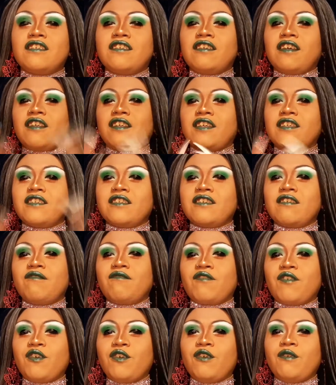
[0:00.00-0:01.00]
Nothing is
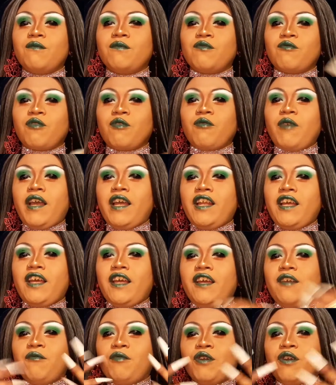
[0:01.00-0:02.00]
confirmed. We're
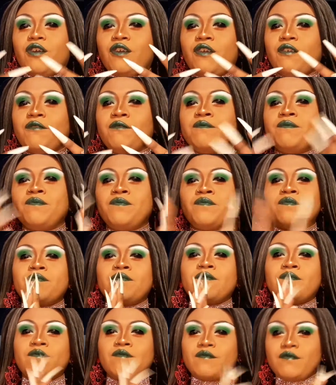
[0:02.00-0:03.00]
waiting.
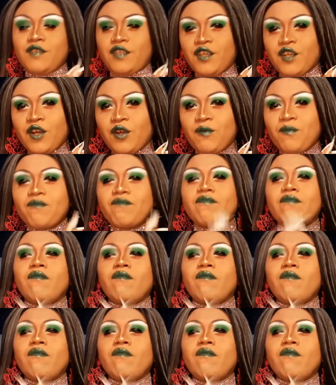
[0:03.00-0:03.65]
You know.